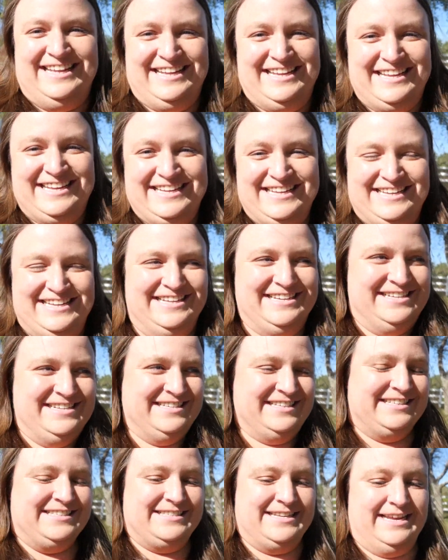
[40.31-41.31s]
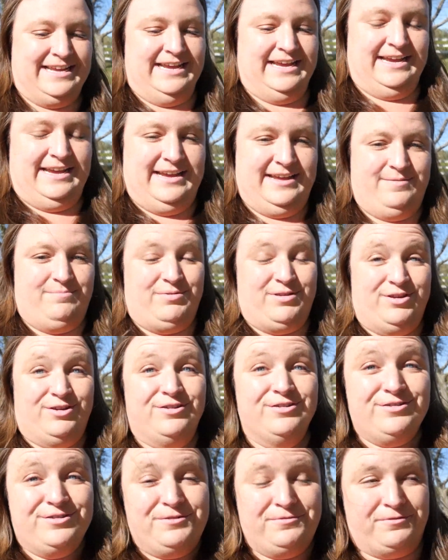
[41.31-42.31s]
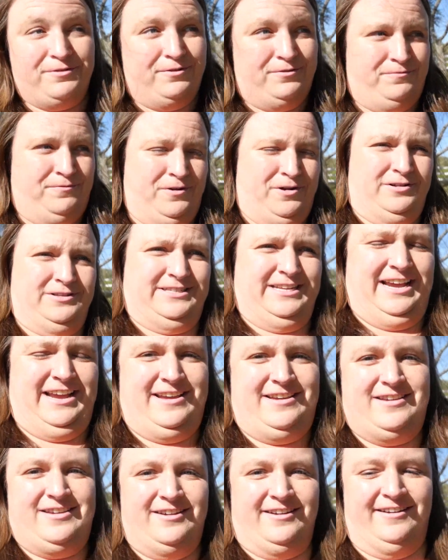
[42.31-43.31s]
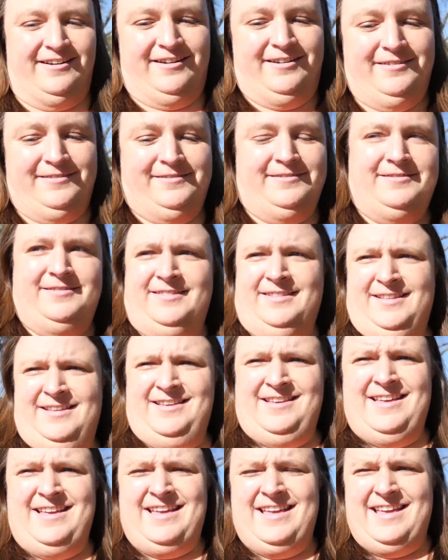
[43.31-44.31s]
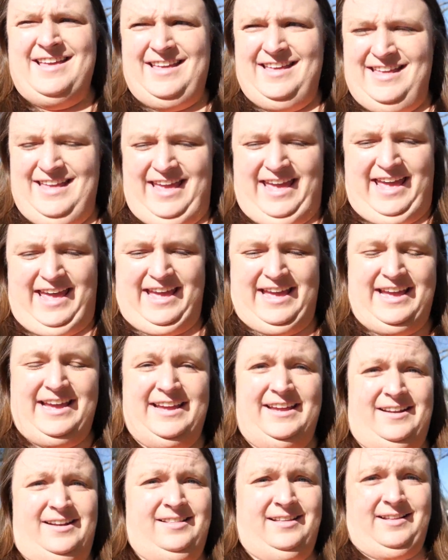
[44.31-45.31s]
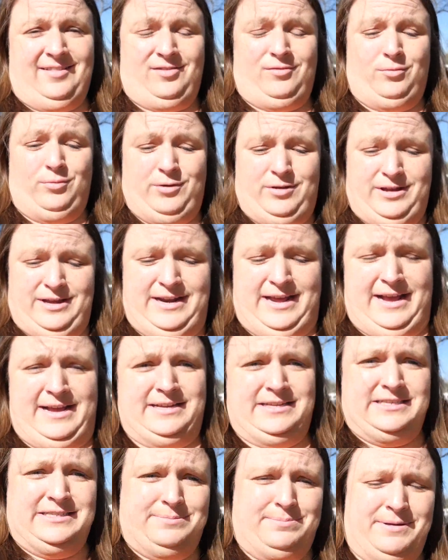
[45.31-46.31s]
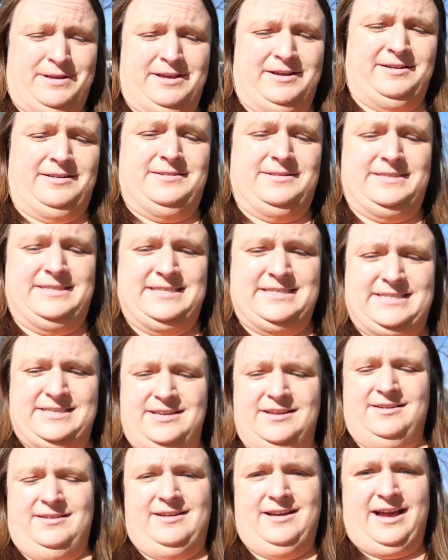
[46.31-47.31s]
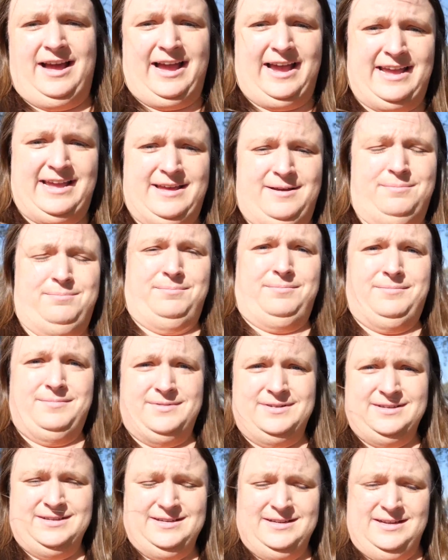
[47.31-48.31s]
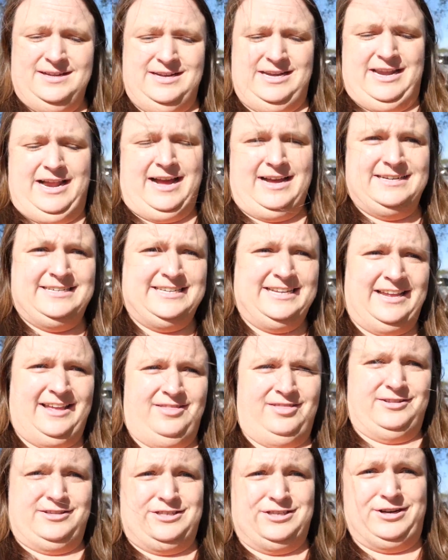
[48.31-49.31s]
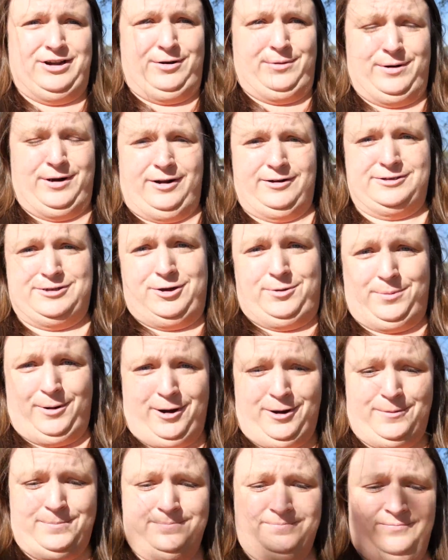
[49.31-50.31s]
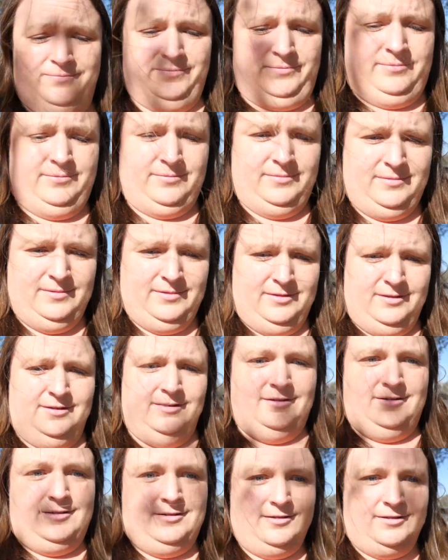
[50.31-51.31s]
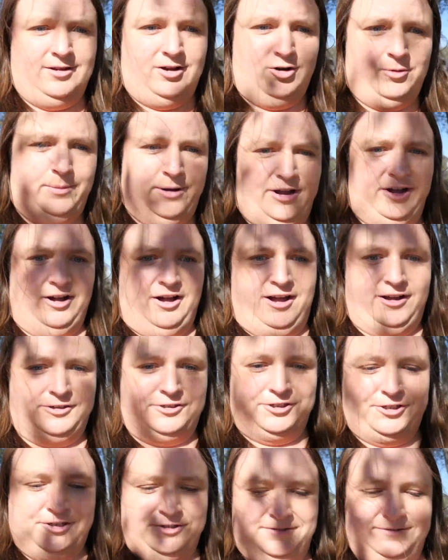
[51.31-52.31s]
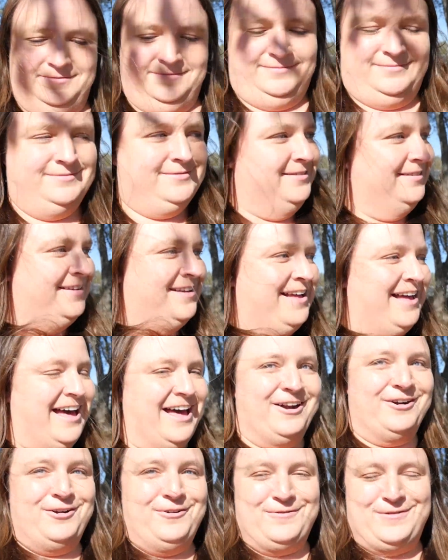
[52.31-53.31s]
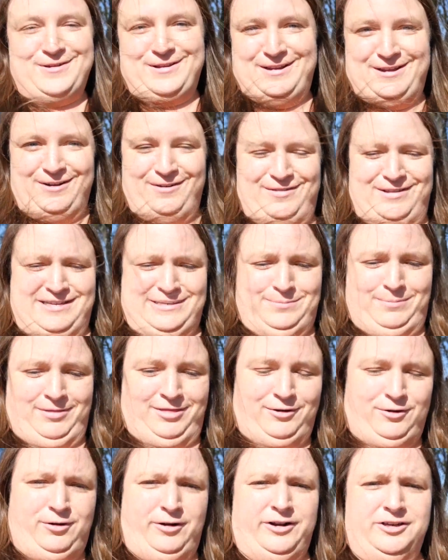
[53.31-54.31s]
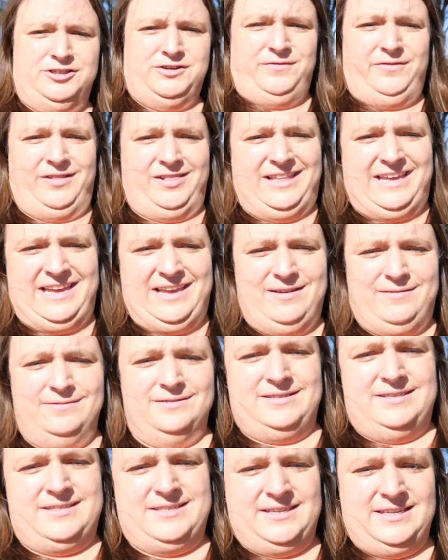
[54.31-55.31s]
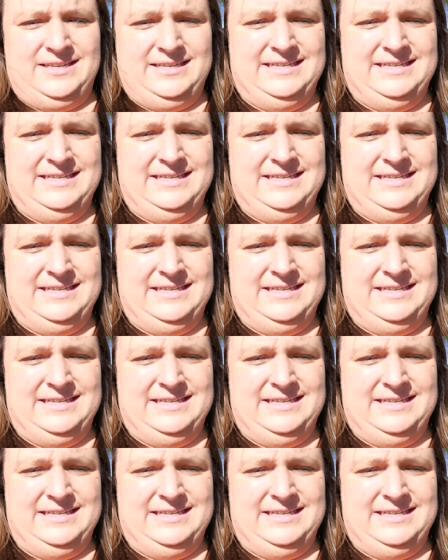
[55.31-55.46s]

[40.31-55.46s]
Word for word: it is a beautiful fall day here. And that's really nice because I am not digging the snow in October. Oh my gosh. I don't know if you can hear this, but the crunch of the leaves